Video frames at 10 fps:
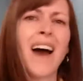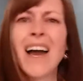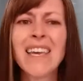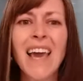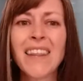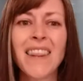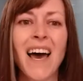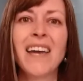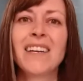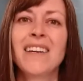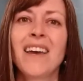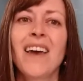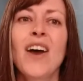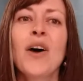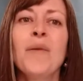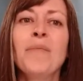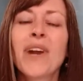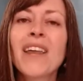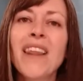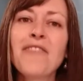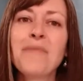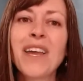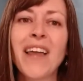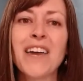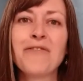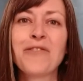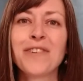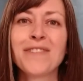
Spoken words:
I get that. But I love my life.